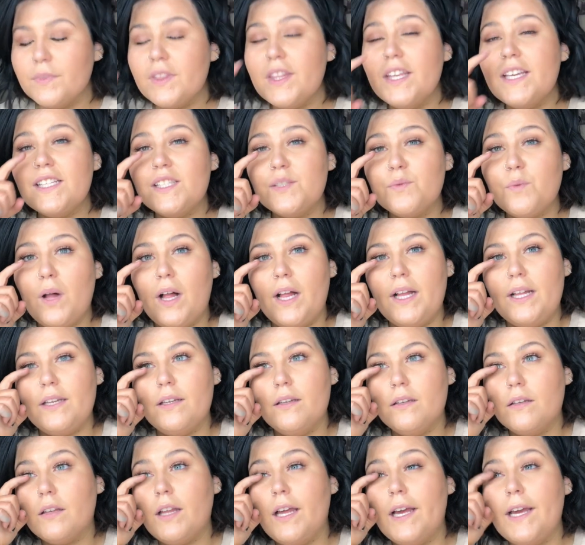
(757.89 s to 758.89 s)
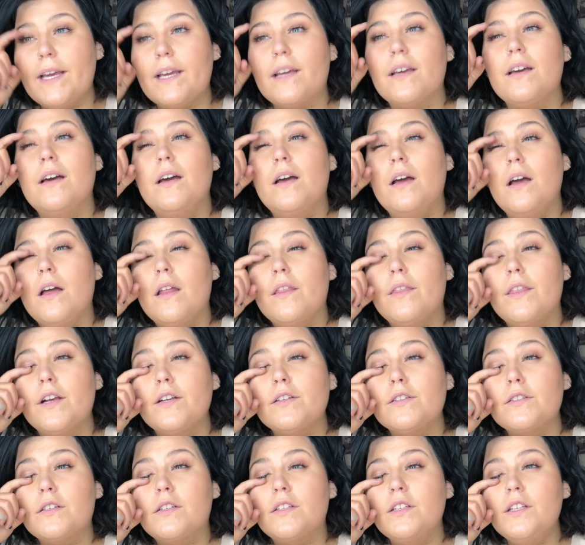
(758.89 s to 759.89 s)
this one, like
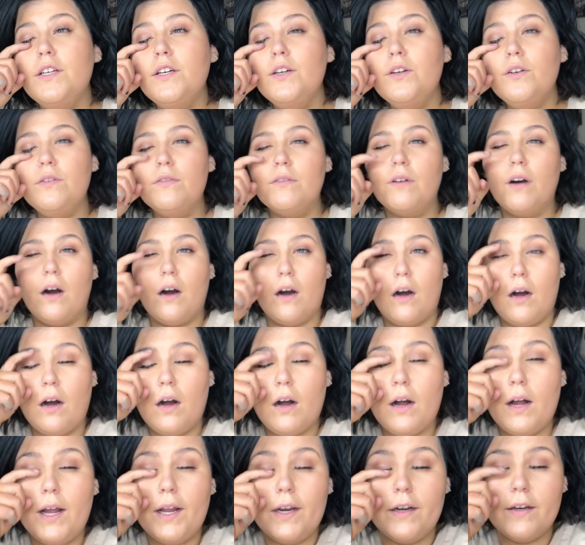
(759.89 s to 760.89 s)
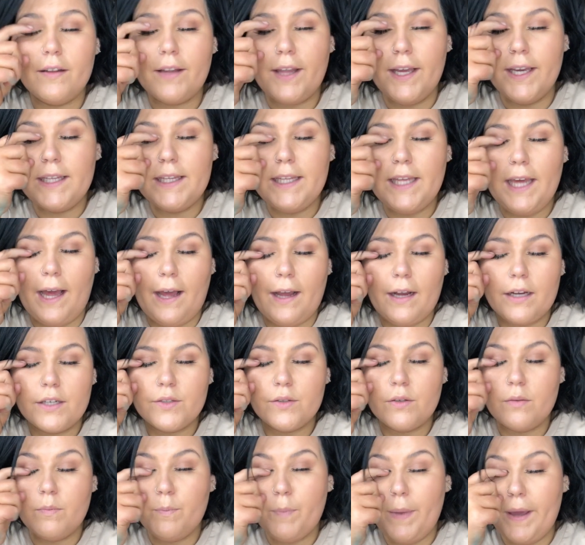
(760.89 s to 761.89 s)
there's glue on like the
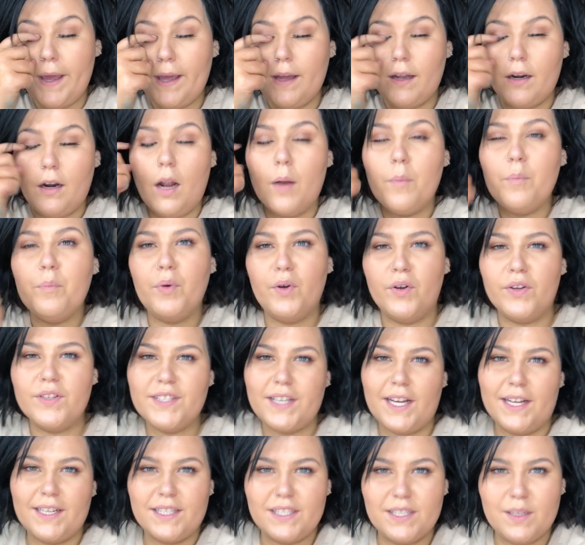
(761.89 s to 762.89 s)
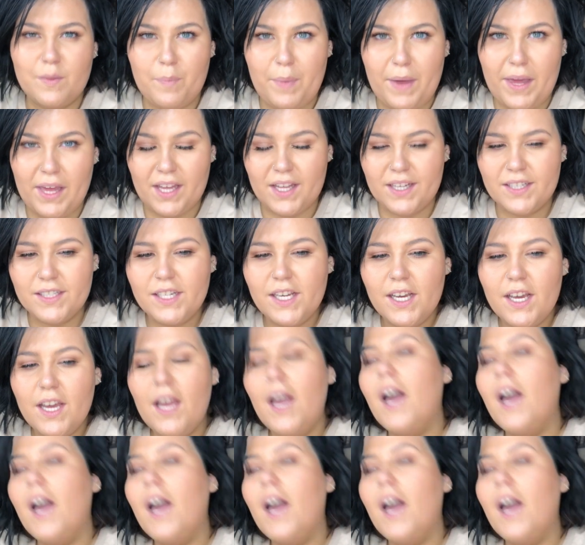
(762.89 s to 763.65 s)
actual band on both sides of the band.